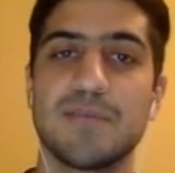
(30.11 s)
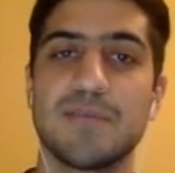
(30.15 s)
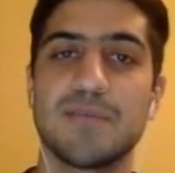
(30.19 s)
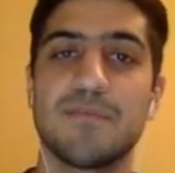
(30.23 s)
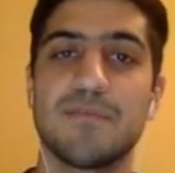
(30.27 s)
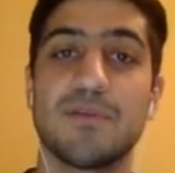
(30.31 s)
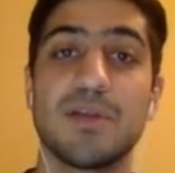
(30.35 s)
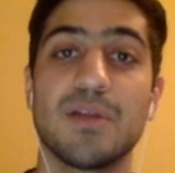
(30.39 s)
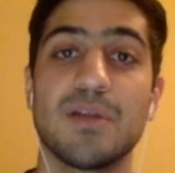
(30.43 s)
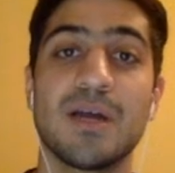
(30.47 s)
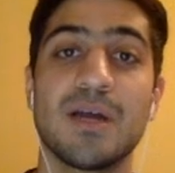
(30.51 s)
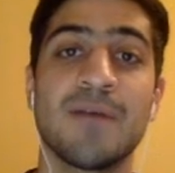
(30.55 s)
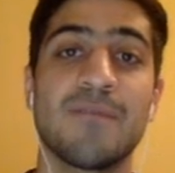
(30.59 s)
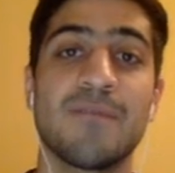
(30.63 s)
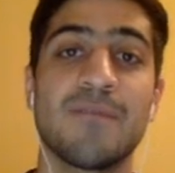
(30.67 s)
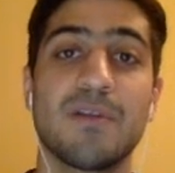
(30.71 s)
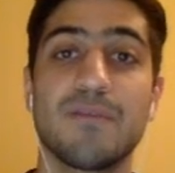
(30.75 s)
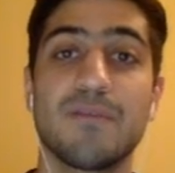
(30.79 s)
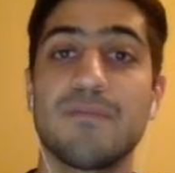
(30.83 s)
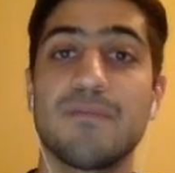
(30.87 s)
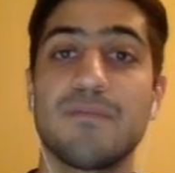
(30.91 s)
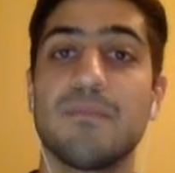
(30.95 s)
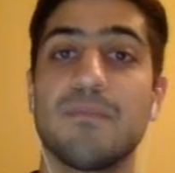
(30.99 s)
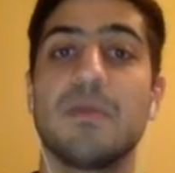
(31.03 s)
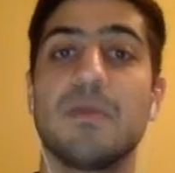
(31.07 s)
If you're not very
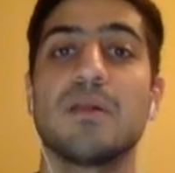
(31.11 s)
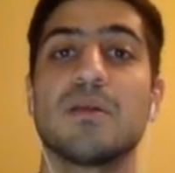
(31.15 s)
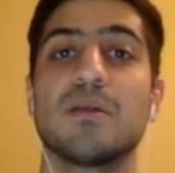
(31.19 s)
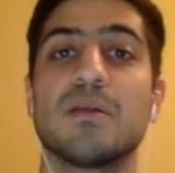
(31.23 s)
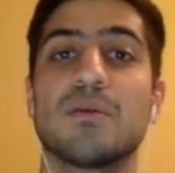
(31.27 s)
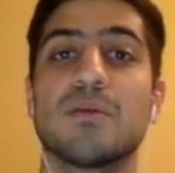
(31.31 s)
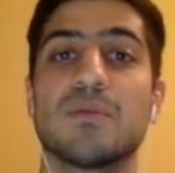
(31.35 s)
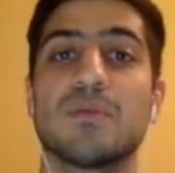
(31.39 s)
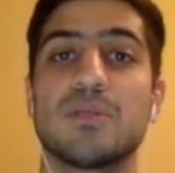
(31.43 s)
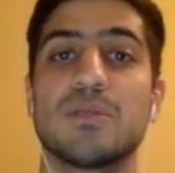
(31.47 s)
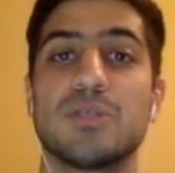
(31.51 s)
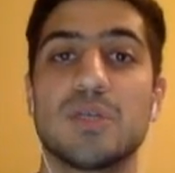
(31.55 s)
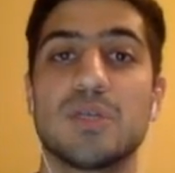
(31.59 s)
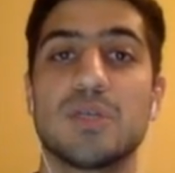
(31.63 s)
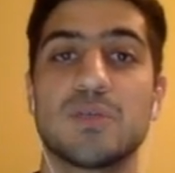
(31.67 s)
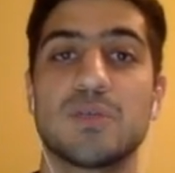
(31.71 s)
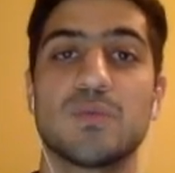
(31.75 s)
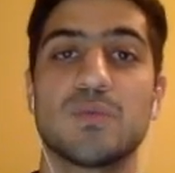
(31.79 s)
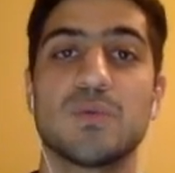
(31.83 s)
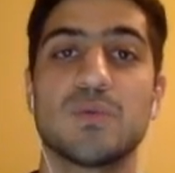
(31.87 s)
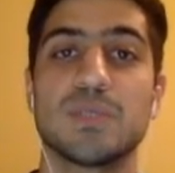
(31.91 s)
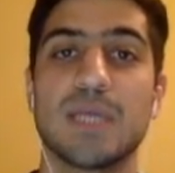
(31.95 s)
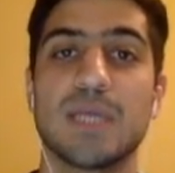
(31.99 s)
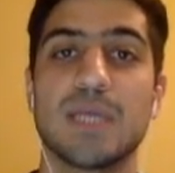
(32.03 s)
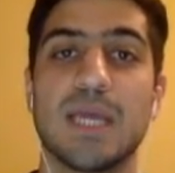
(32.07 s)
familiar with chess
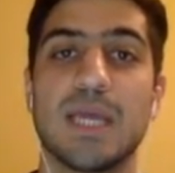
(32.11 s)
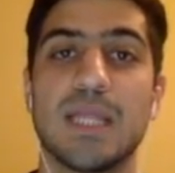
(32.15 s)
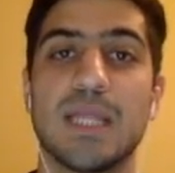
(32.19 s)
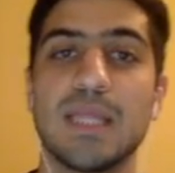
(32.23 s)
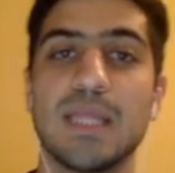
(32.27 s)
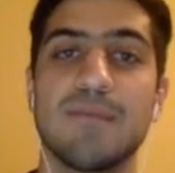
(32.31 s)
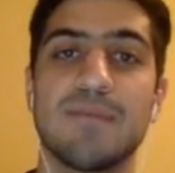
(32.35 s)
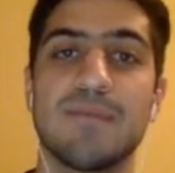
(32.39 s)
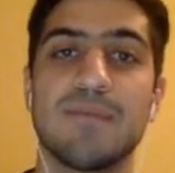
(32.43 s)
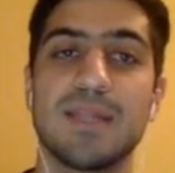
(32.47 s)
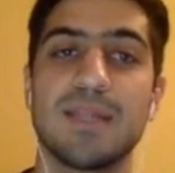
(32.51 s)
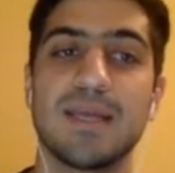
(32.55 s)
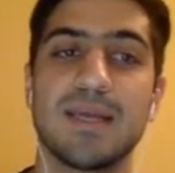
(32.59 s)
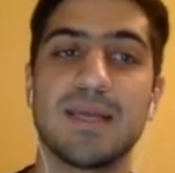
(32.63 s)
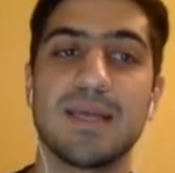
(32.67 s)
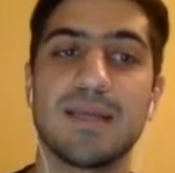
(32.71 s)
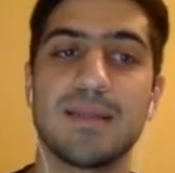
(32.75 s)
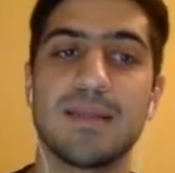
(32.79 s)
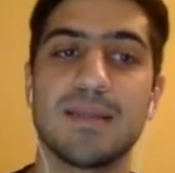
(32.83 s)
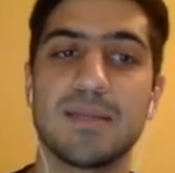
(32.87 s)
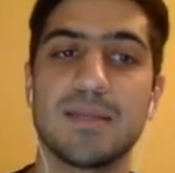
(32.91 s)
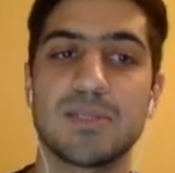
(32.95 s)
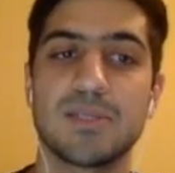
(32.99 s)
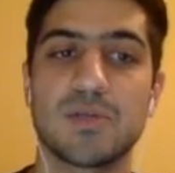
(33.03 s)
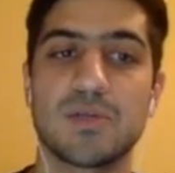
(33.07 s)
rules, I can leave a link in
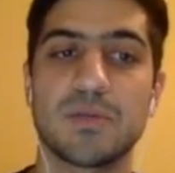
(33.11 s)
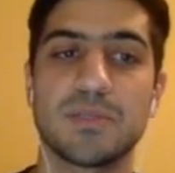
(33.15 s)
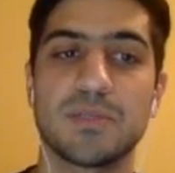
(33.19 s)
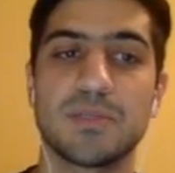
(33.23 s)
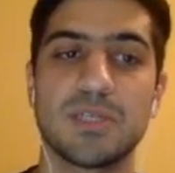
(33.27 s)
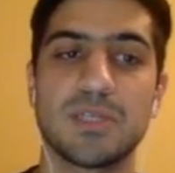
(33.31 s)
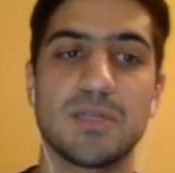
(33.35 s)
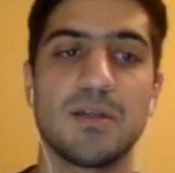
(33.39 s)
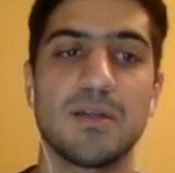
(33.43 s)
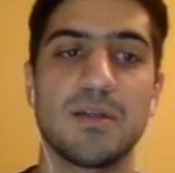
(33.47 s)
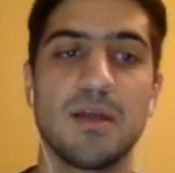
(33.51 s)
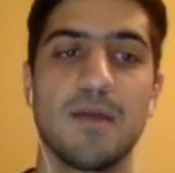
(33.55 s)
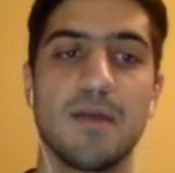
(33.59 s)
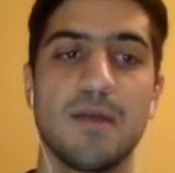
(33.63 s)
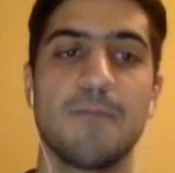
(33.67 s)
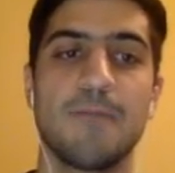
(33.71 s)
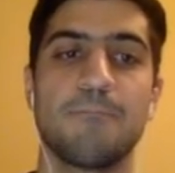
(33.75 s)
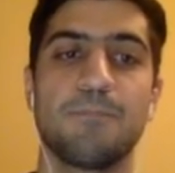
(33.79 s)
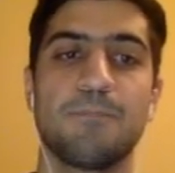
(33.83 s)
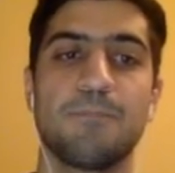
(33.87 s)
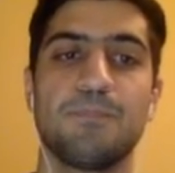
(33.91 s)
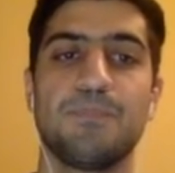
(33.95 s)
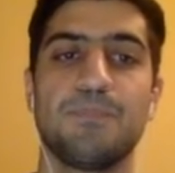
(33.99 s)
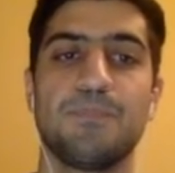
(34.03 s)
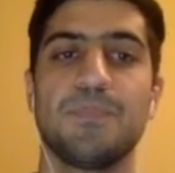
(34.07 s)
the description
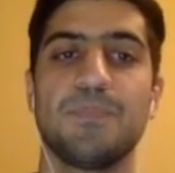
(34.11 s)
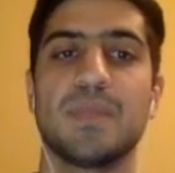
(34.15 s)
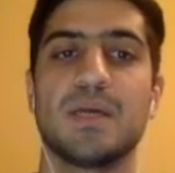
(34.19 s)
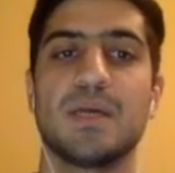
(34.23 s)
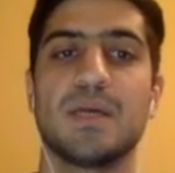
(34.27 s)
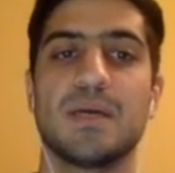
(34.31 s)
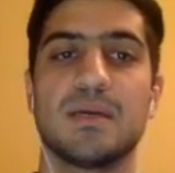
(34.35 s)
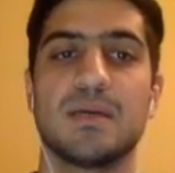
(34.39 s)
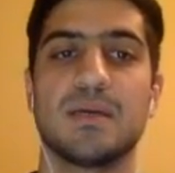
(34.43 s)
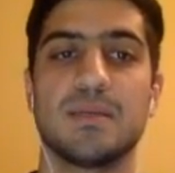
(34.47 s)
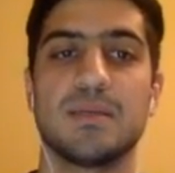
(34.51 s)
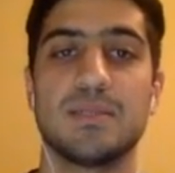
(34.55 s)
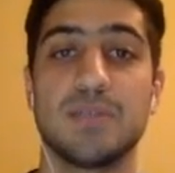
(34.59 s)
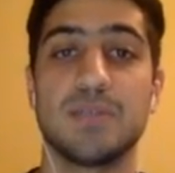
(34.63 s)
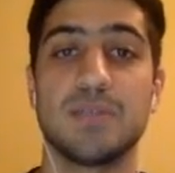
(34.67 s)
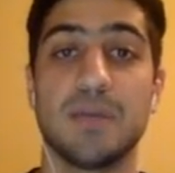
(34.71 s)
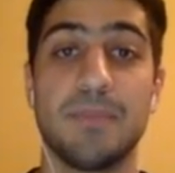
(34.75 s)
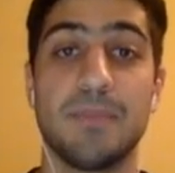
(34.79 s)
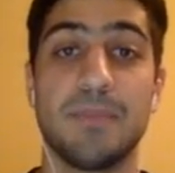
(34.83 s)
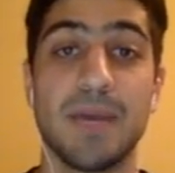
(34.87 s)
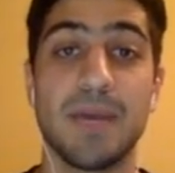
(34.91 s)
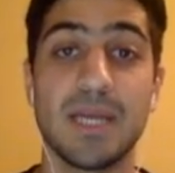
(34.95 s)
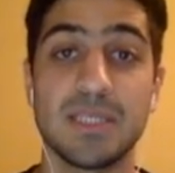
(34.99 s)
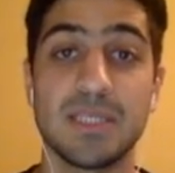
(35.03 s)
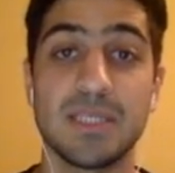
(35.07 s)
to a
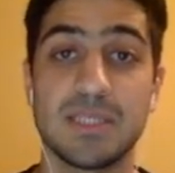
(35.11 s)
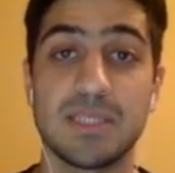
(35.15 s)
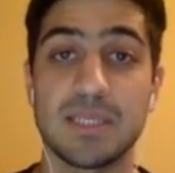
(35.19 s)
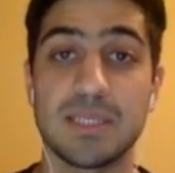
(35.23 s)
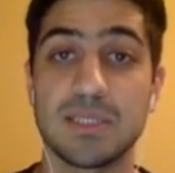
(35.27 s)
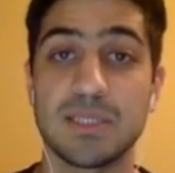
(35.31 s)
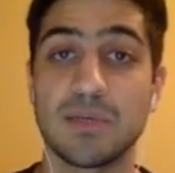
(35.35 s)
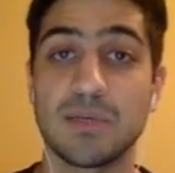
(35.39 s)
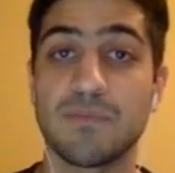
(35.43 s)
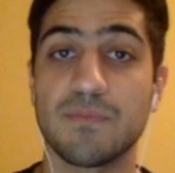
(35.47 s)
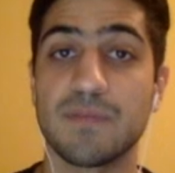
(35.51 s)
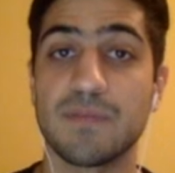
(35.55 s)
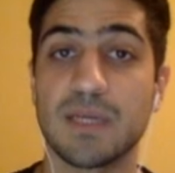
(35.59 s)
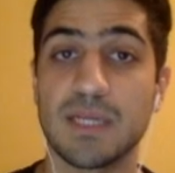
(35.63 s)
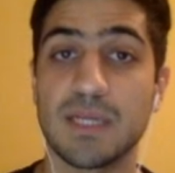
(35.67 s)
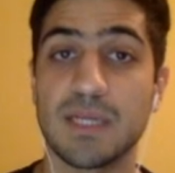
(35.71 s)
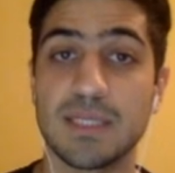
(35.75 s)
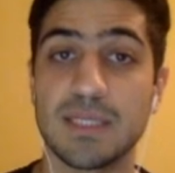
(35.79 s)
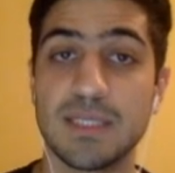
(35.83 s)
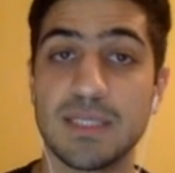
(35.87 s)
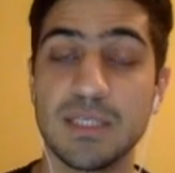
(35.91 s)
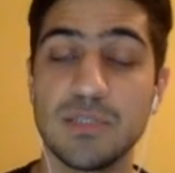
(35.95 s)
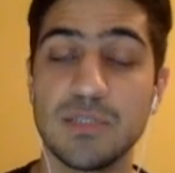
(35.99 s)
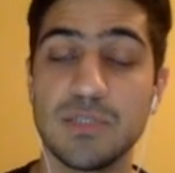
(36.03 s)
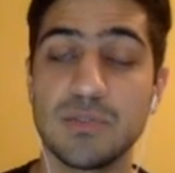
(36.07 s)
page that's hopefully going to
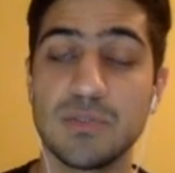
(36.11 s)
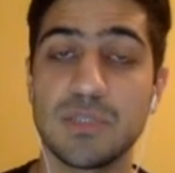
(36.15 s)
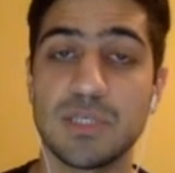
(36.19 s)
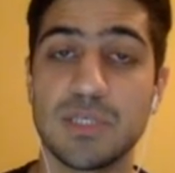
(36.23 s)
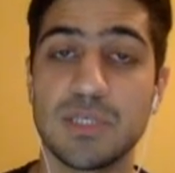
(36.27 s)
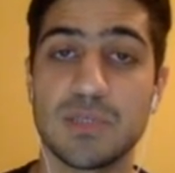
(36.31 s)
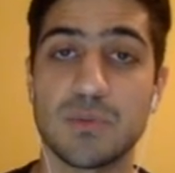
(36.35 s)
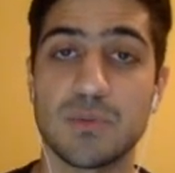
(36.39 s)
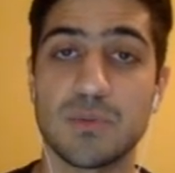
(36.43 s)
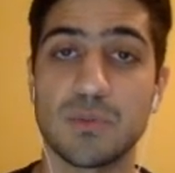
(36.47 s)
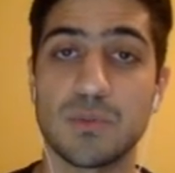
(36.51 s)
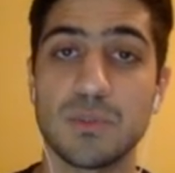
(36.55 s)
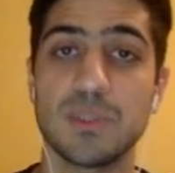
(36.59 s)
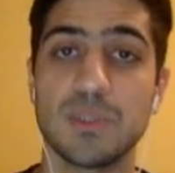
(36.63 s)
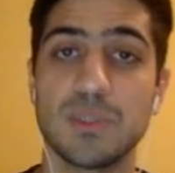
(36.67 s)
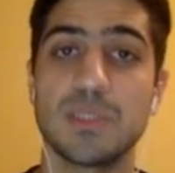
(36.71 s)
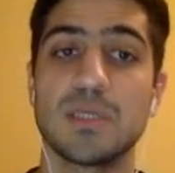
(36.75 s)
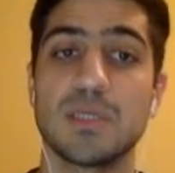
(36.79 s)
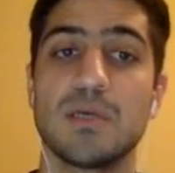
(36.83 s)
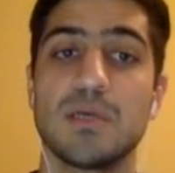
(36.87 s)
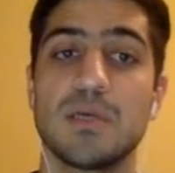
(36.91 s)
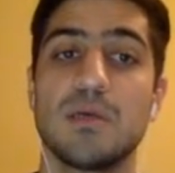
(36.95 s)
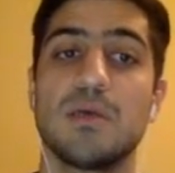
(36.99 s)
teach you chess rules.